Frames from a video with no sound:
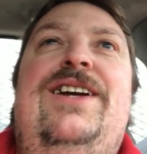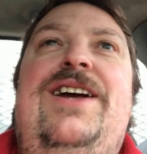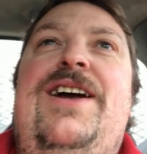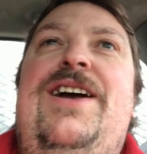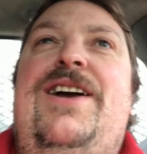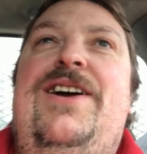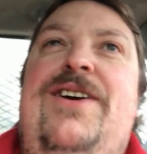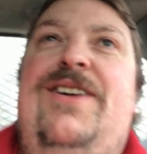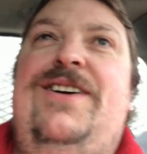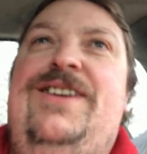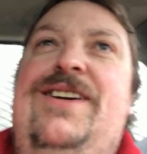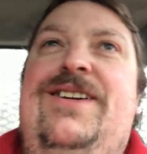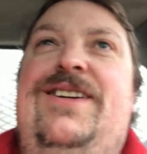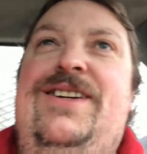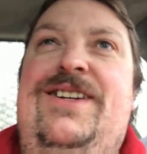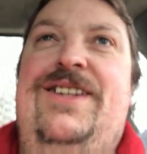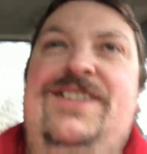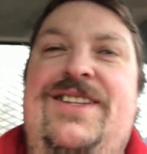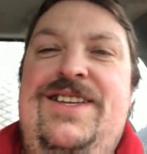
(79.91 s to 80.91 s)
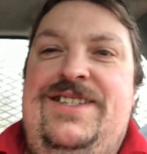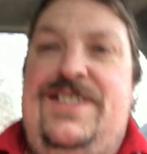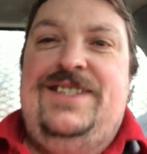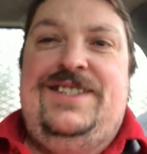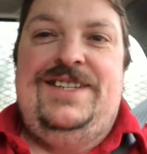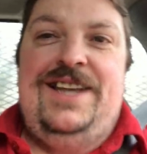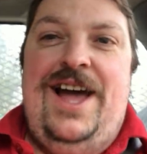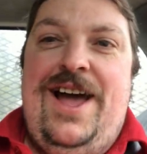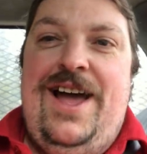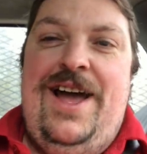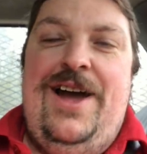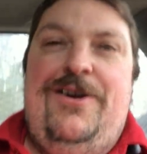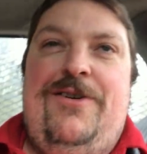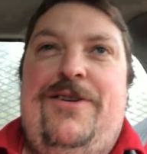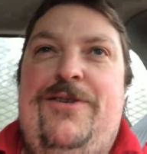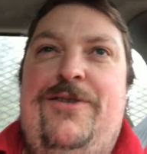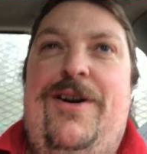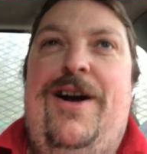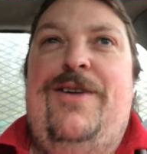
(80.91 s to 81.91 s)
Uh, this is not how
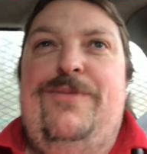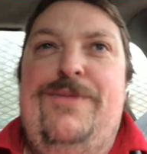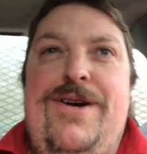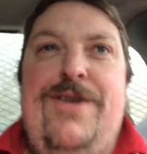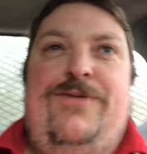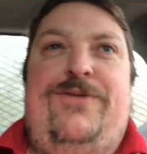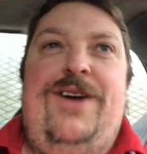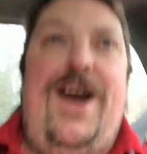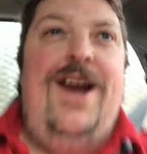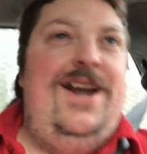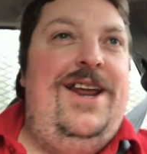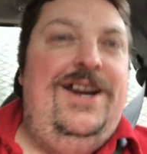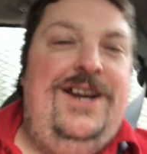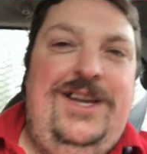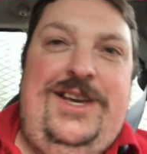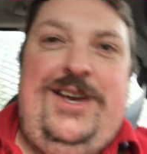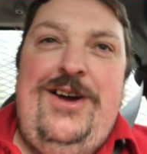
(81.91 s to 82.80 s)
I want my Friday to